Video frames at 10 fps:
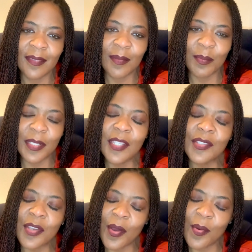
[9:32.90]
Please
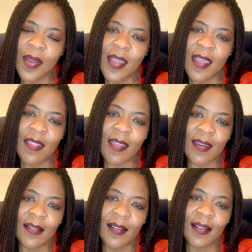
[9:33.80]
know that
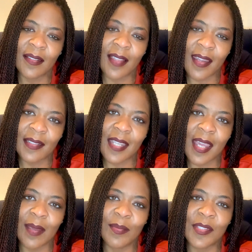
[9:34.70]
a lot of
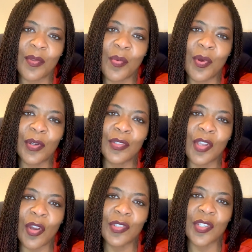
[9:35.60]
times the words
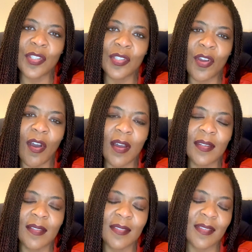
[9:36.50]
are just caught
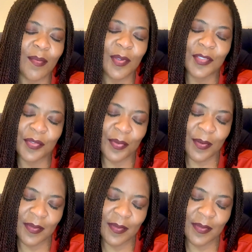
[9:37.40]
in someone's throat,